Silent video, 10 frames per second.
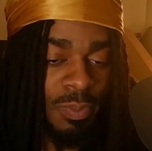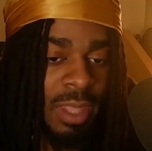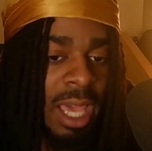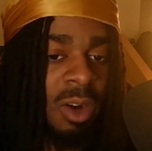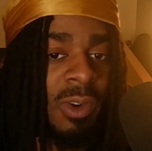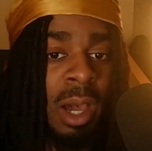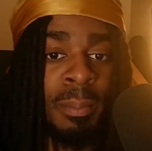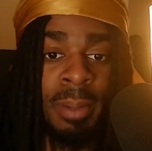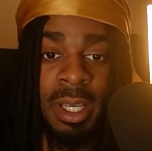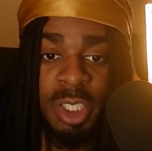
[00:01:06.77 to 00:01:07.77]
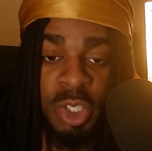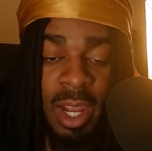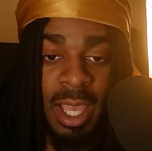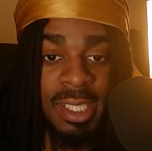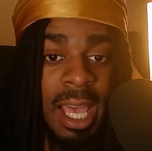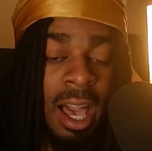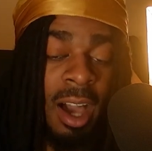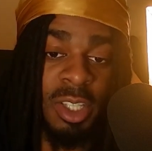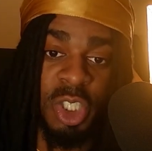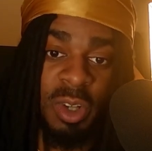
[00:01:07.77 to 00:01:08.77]
to route bus tracks, aux
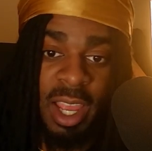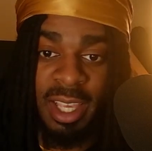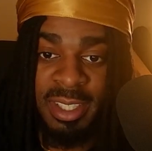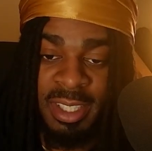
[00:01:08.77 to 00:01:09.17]
tracks,